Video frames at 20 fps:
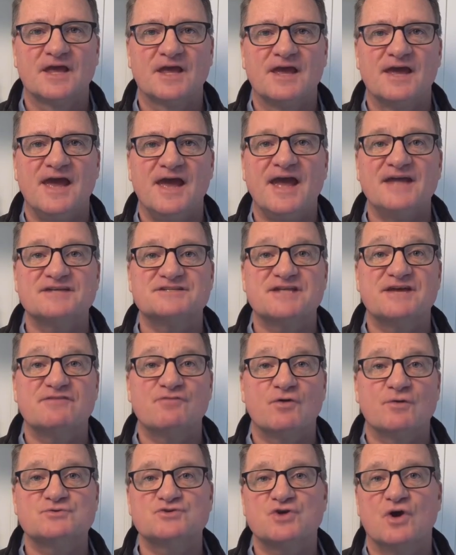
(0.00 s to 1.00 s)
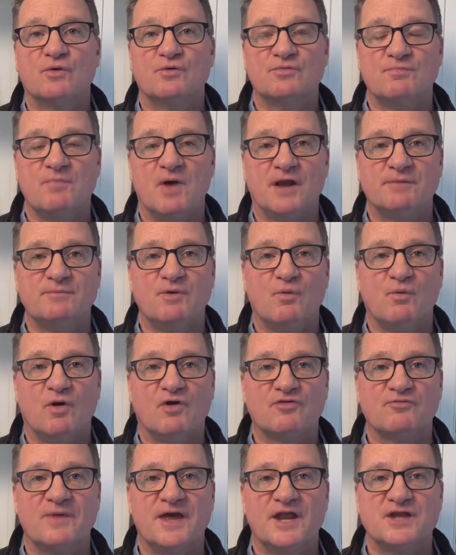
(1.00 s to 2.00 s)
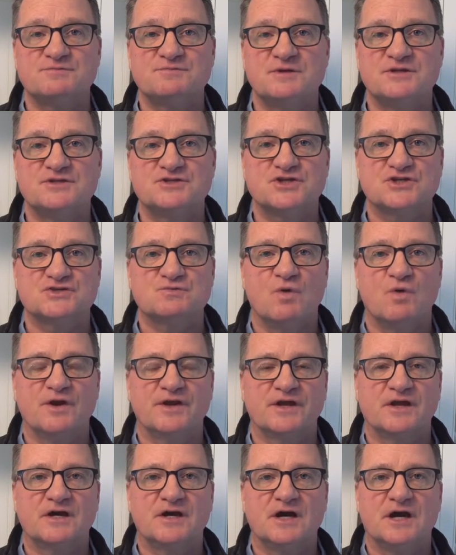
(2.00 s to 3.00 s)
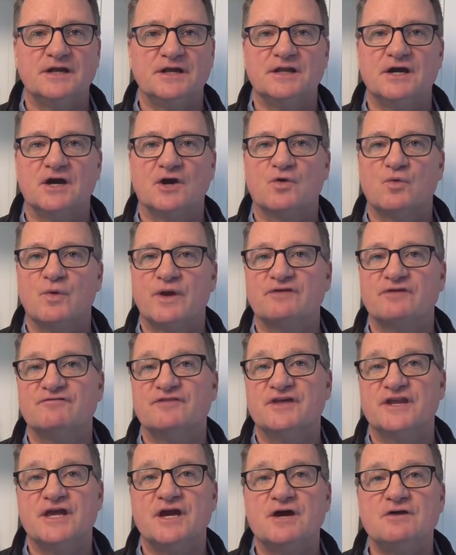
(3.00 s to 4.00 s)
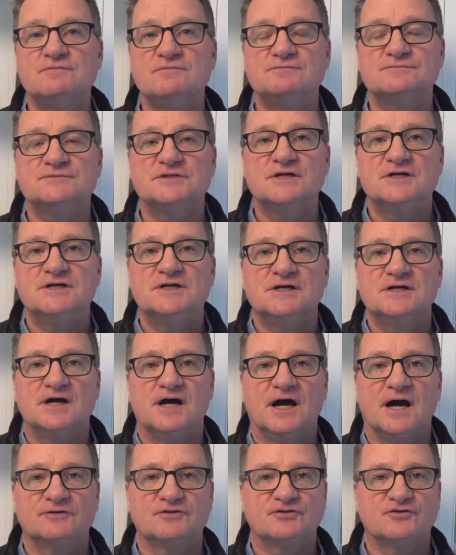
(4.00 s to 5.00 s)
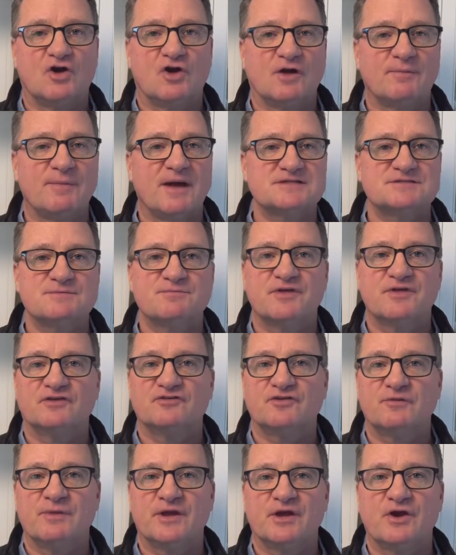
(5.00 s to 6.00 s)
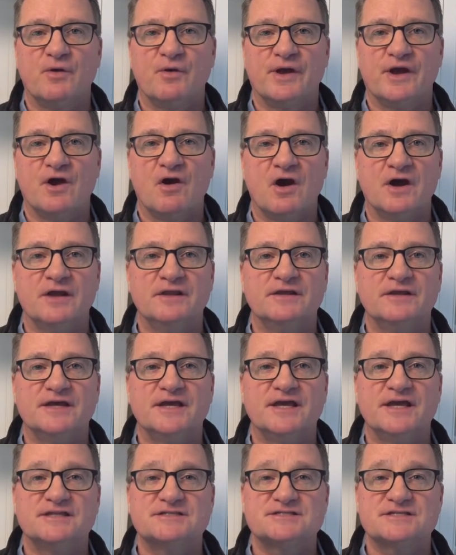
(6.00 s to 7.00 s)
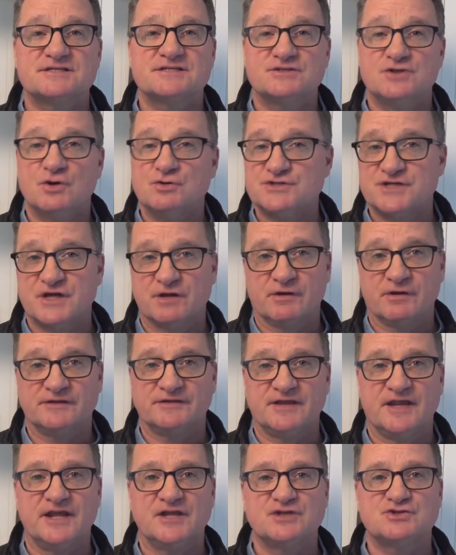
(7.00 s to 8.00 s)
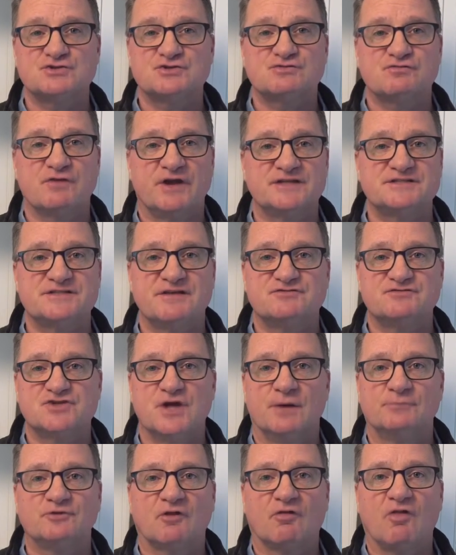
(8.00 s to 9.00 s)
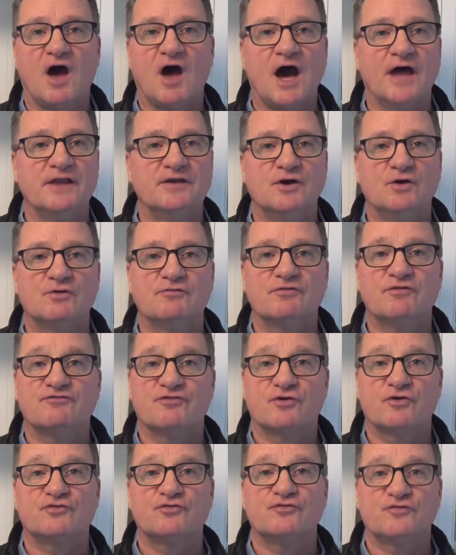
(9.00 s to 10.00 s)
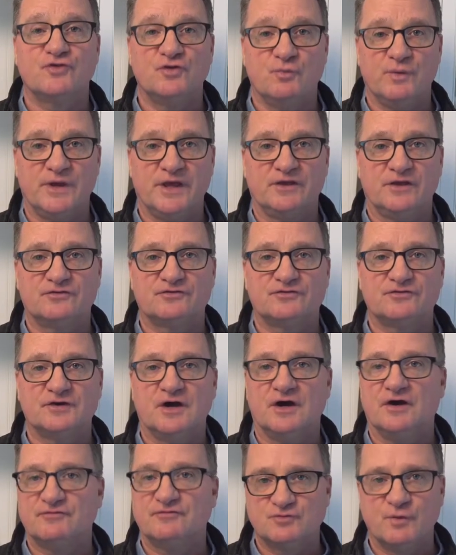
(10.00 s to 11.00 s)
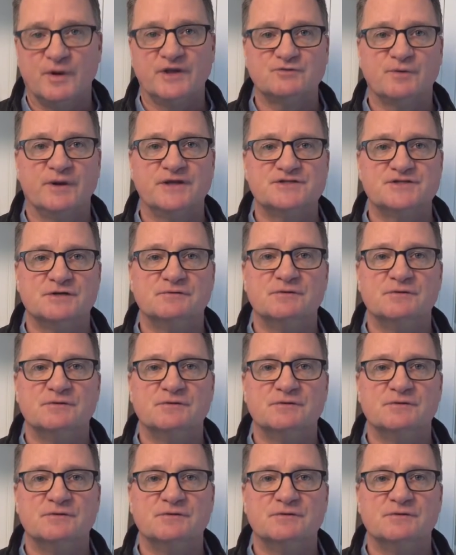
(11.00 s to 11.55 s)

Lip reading: Hey, it's Dave Armstrong with Monument Wealth Management. Just wanted to cut a quick video to talk about some things that have been going on. It's no secret that interest rates have jumped a lot over the first few weeks of 2022.